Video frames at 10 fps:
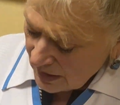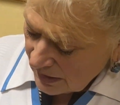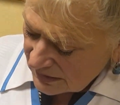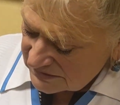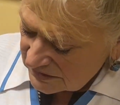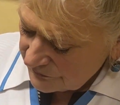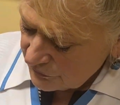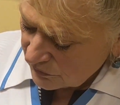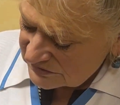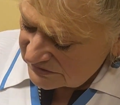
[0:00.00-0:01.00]
The
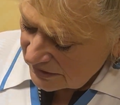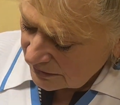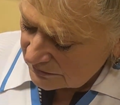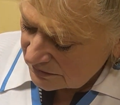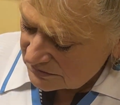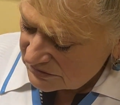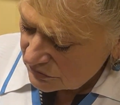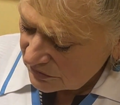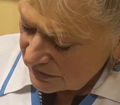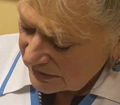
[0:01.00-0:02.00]
first, second, and
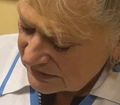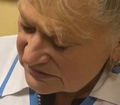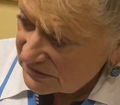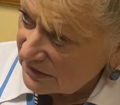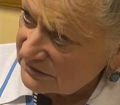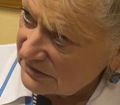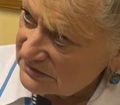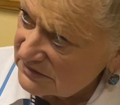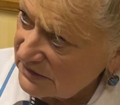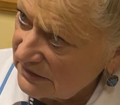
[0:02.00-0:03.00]
third inside in
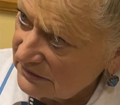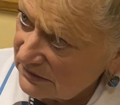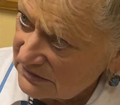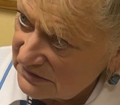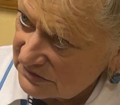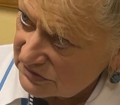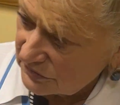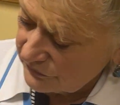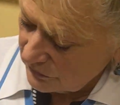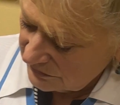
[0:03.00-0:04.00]
the
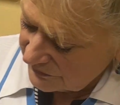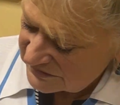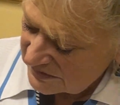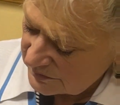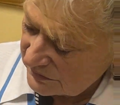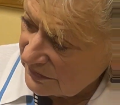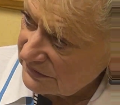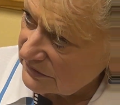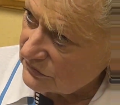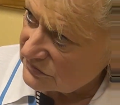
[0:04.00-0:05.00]
interdigital fold will
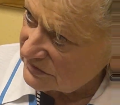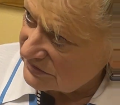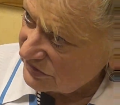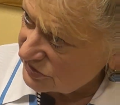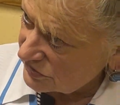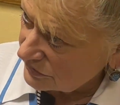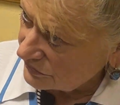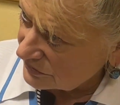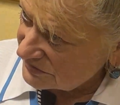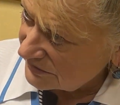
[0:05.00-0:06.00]
subdivide into the digital
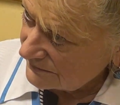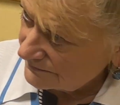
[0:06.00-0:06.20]
dorsal.